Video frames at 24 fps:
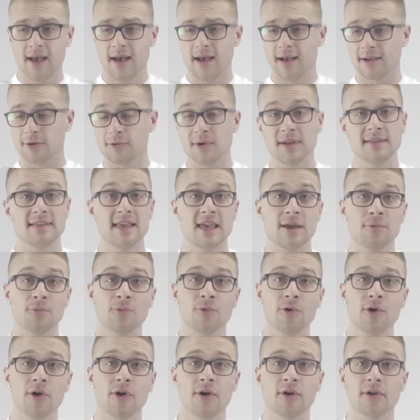a great day at
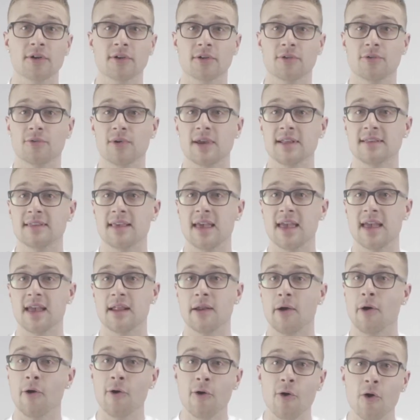work, great day
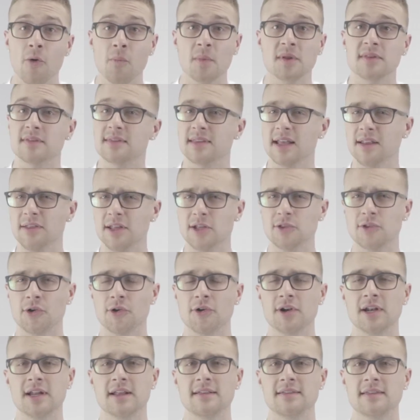at home, and suddenly
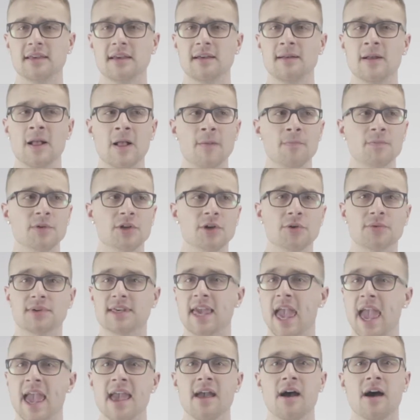turn it into, you know,
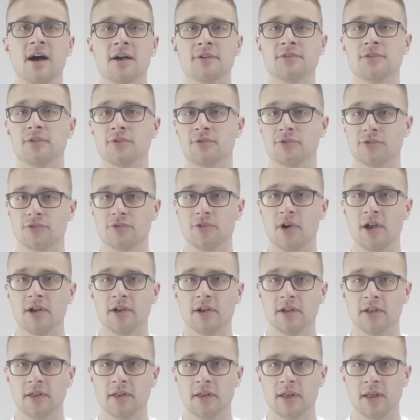chaos or
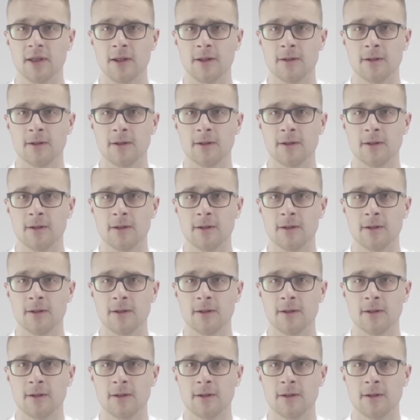struggle.